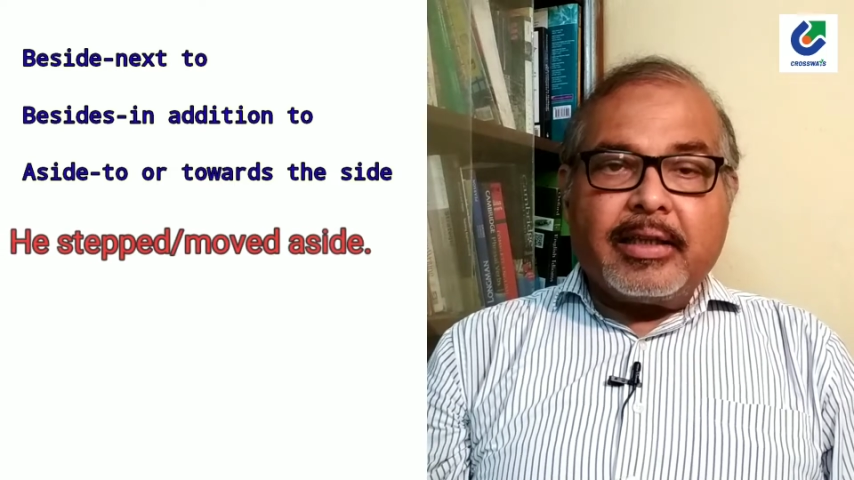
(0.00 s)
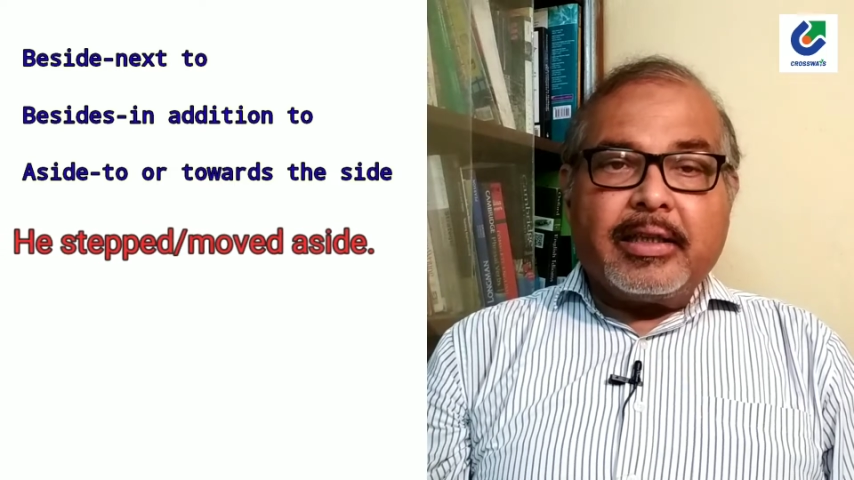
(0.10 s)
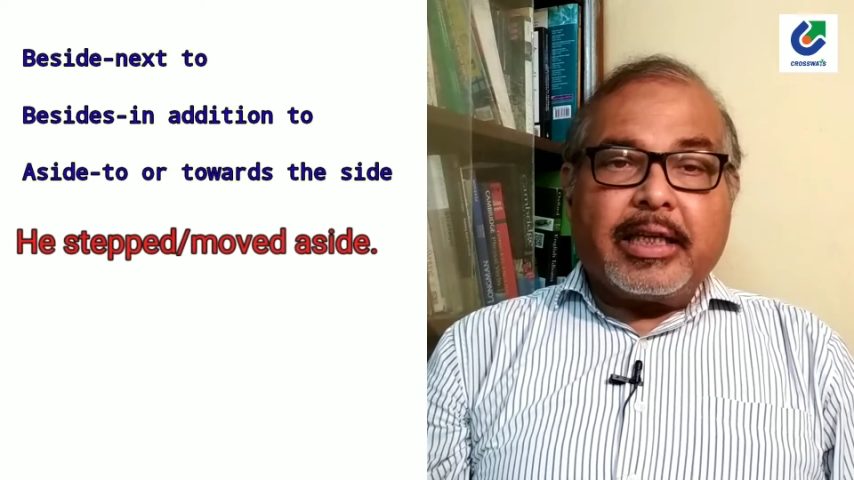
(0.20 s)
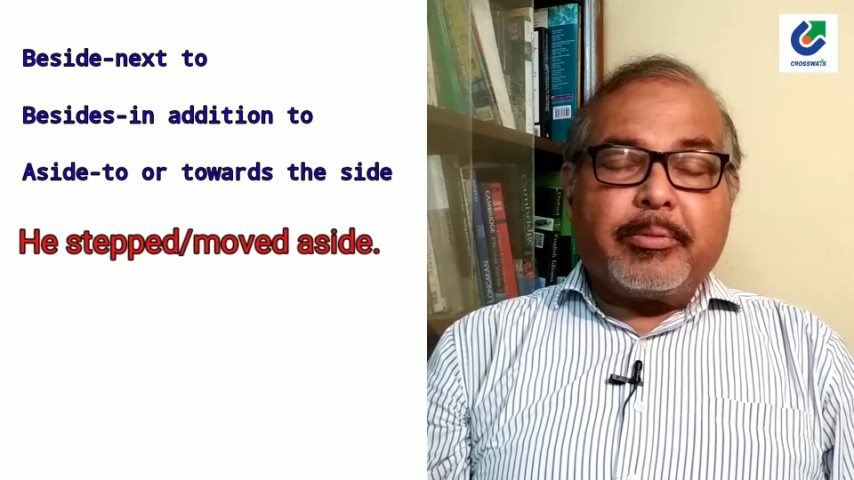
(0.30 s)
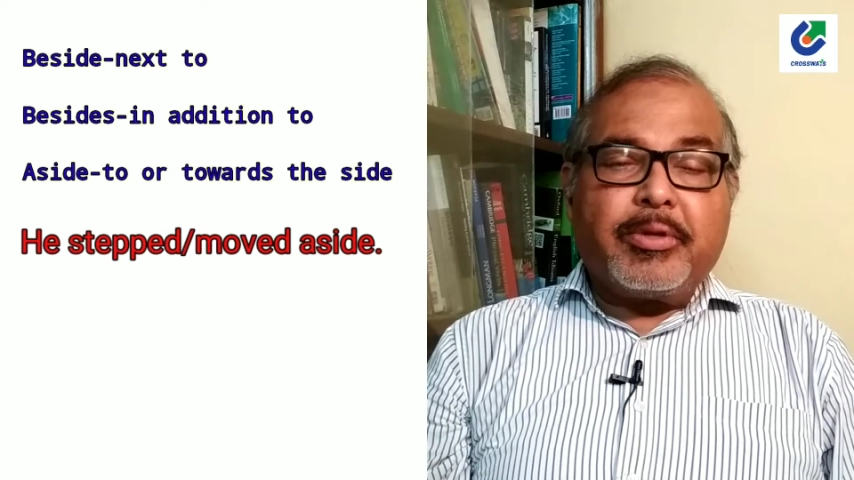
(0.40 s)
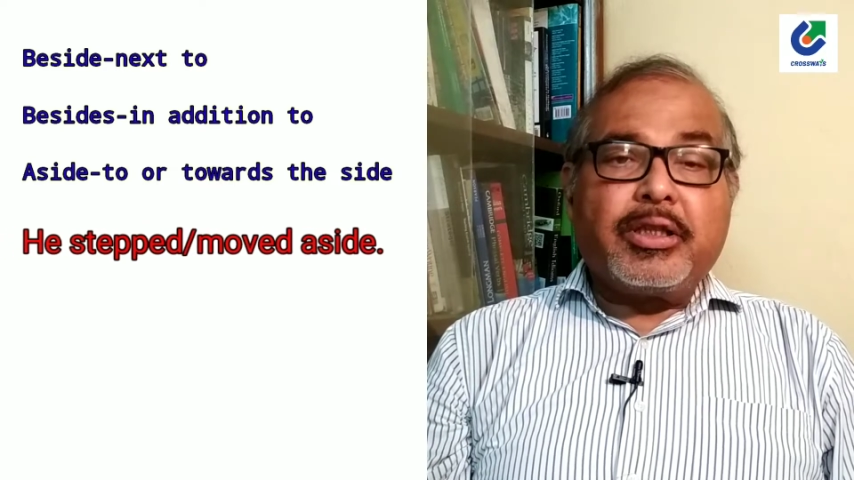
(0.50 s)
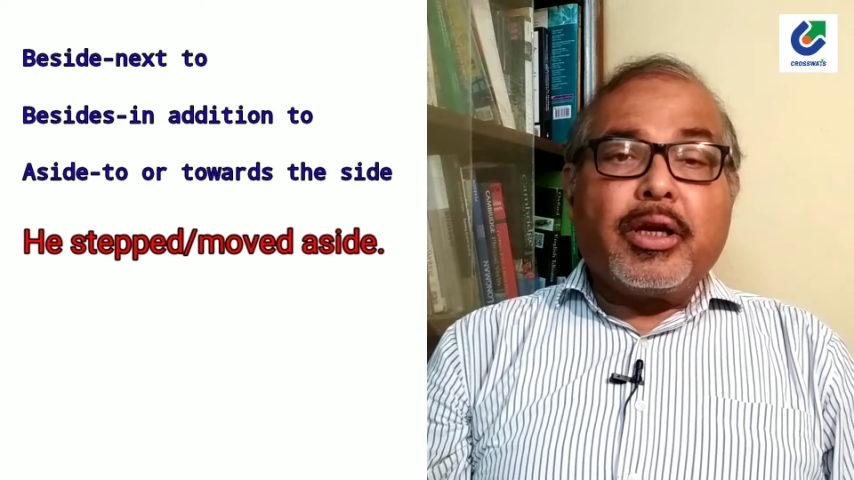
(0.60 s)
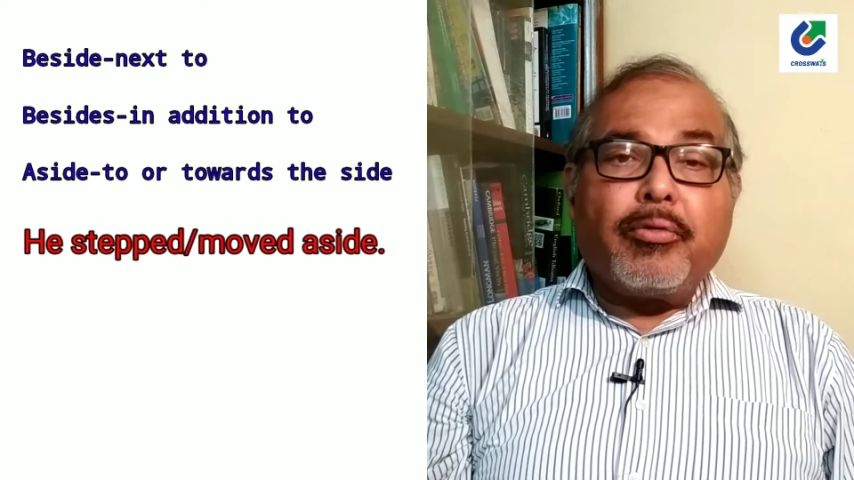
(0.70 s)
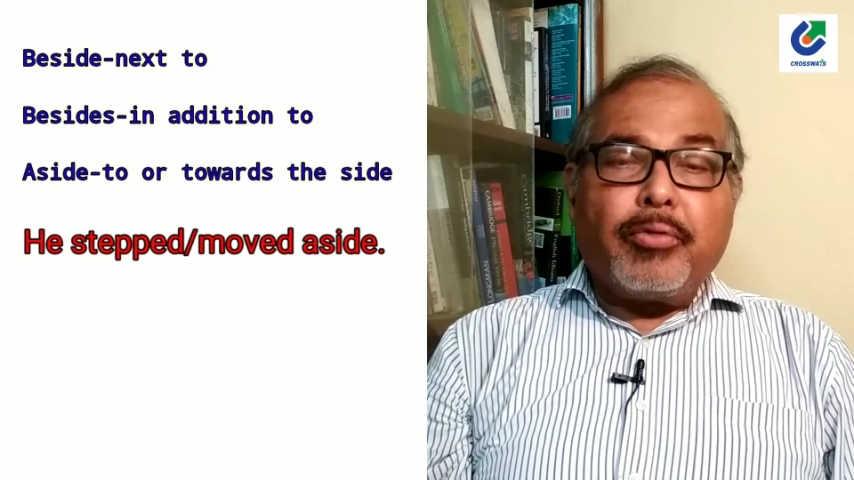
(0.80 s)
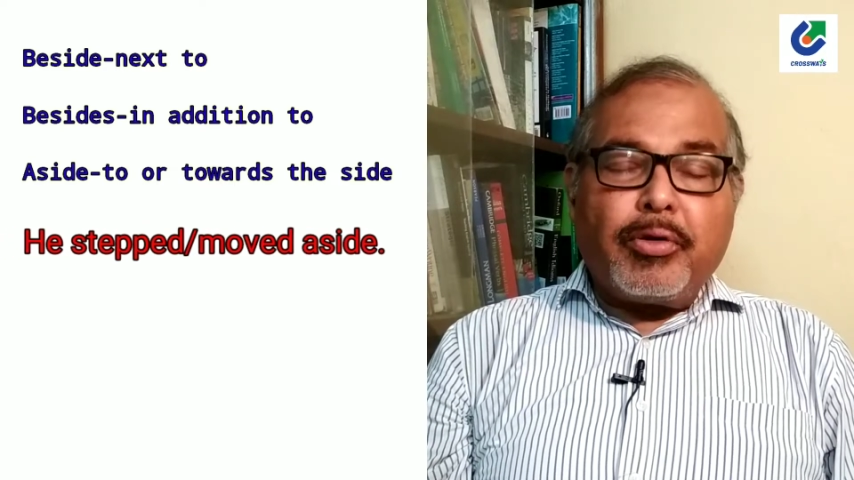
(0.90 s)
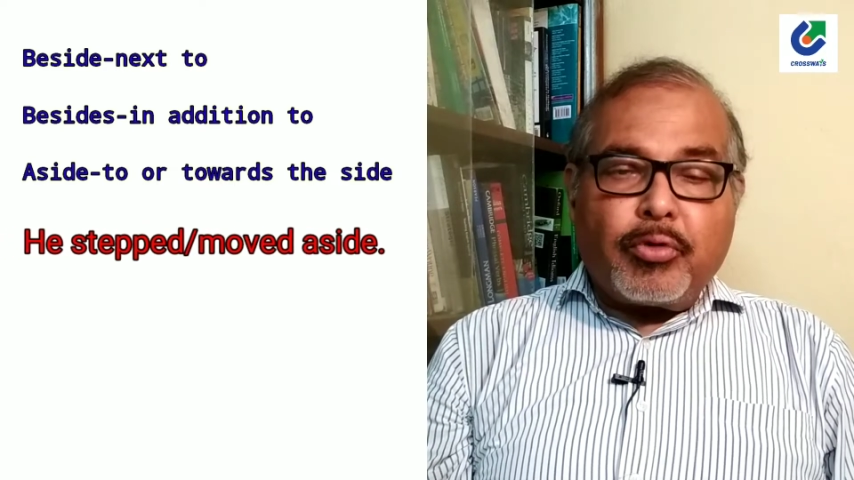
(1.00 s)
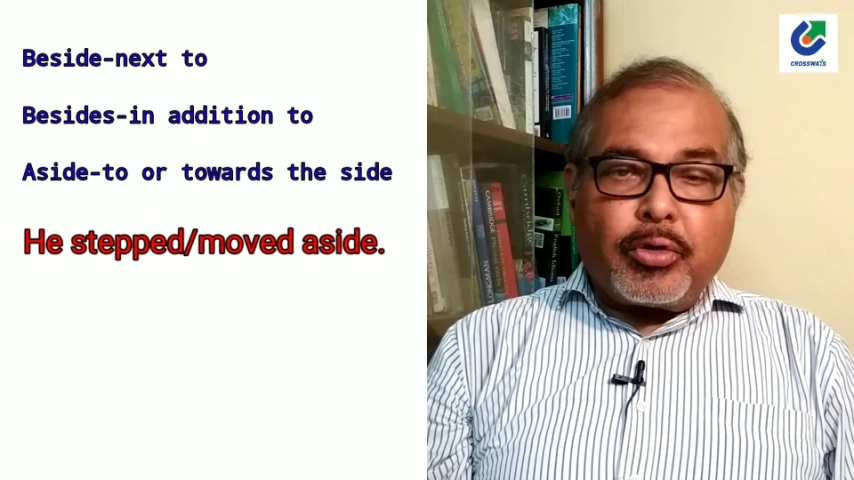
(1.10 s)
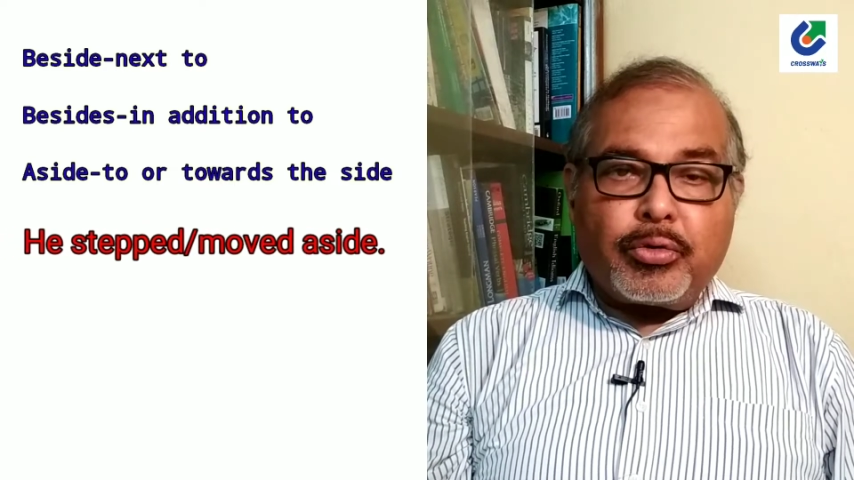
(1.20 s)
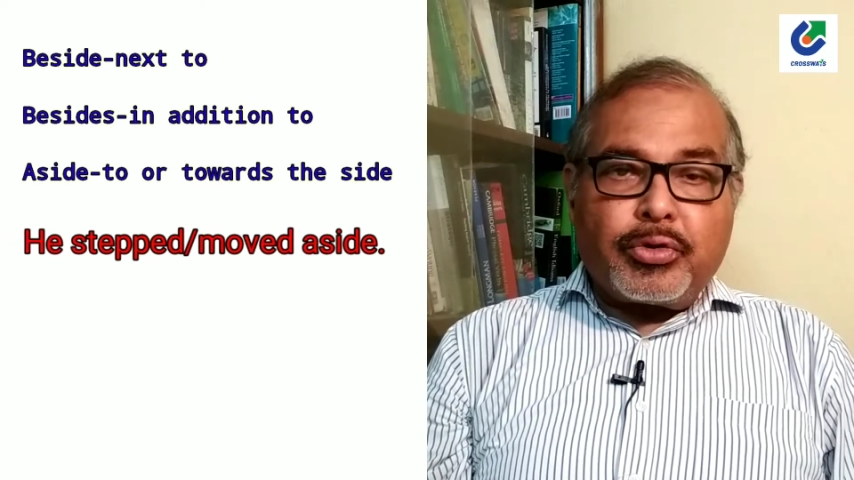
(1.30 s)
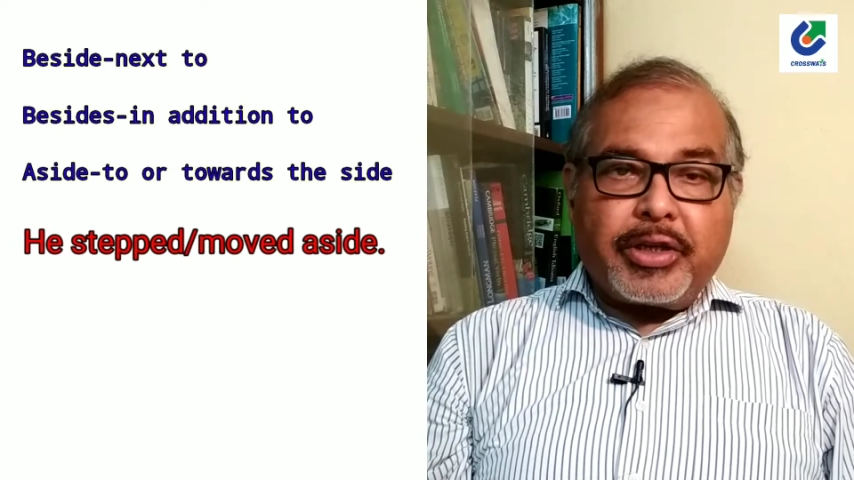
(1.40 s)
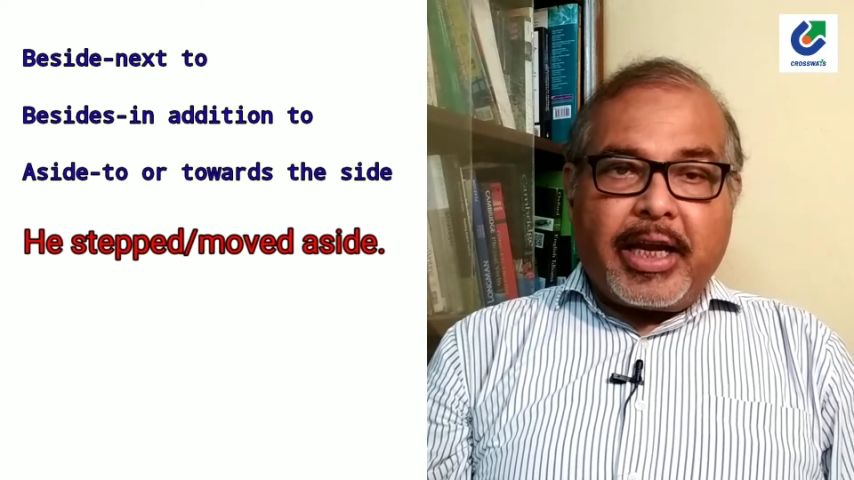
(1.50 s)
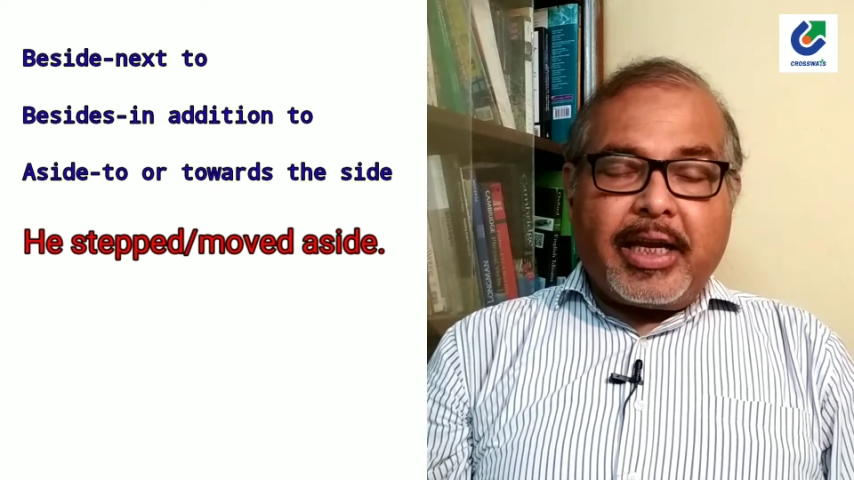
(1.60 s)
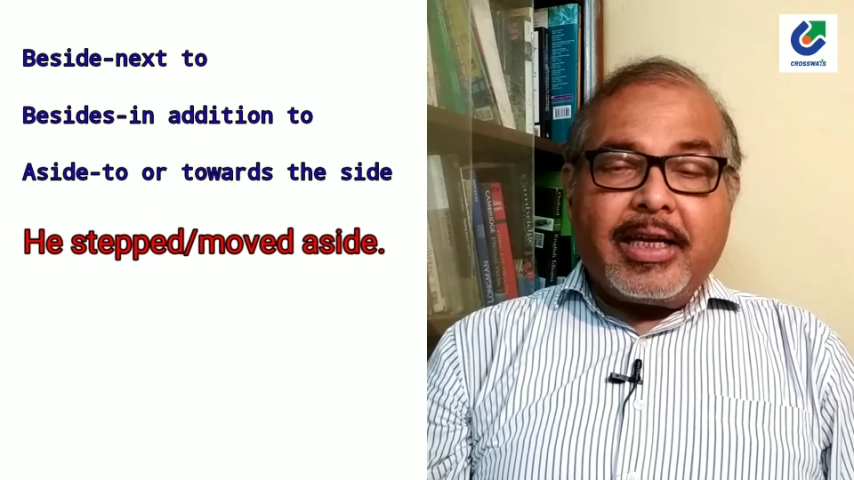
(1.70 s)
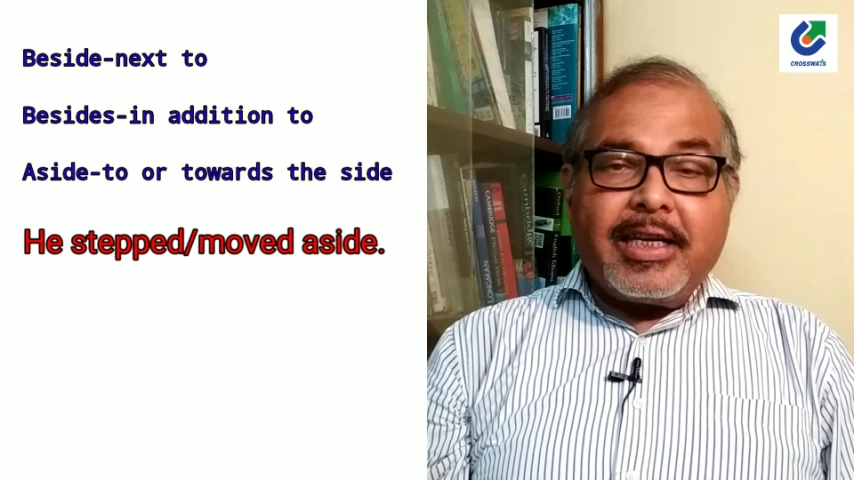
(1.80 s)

That means we want to say